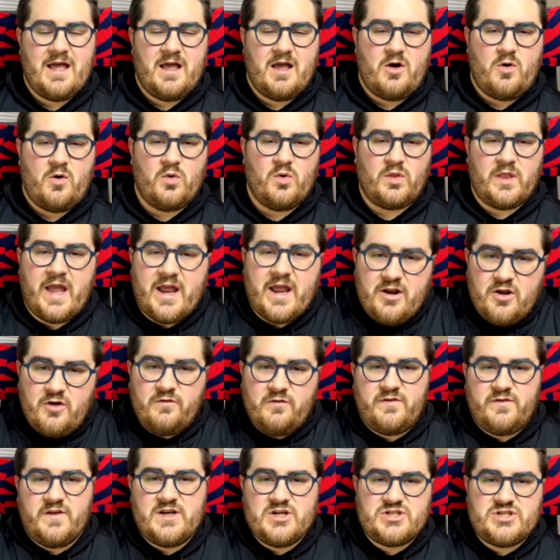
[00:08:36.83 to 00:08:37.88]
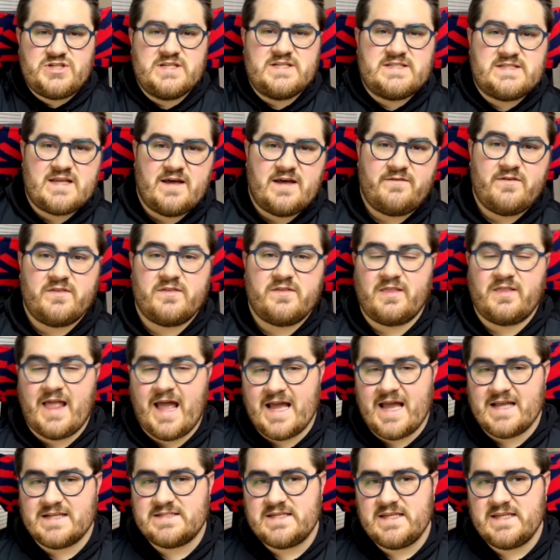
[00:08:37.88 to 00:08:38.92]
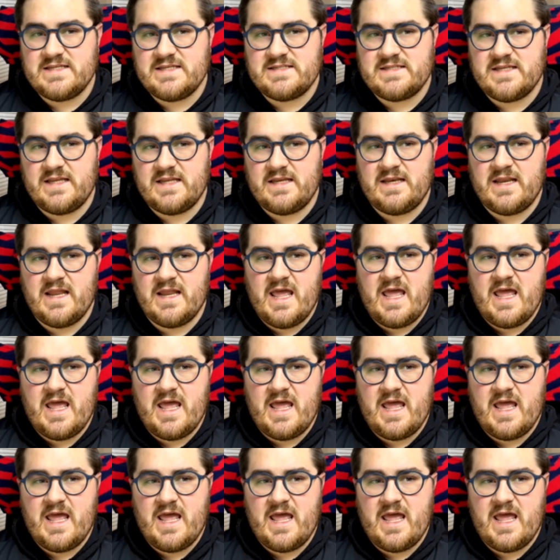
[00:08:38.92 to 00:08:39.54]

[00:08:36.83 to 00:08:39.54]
Orlando finished in 7th last season.